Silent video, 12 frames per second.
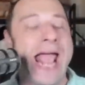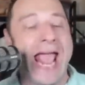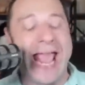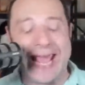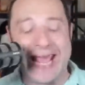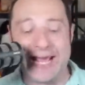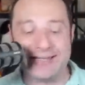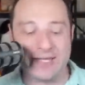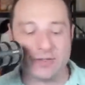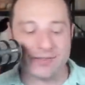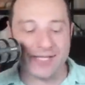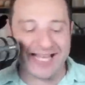And
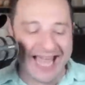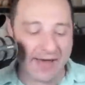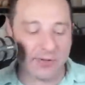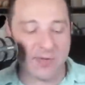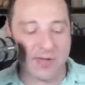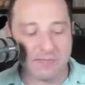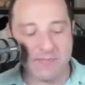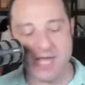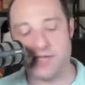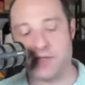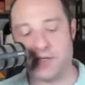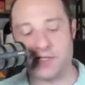they're like, how do we
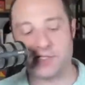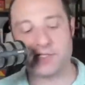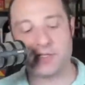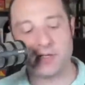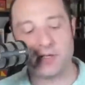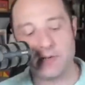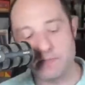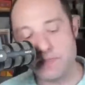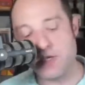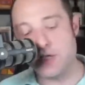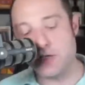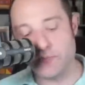make this
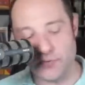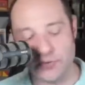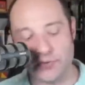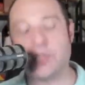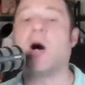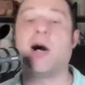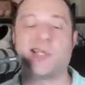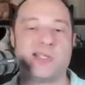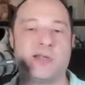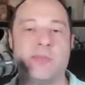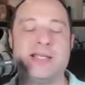be really awesome?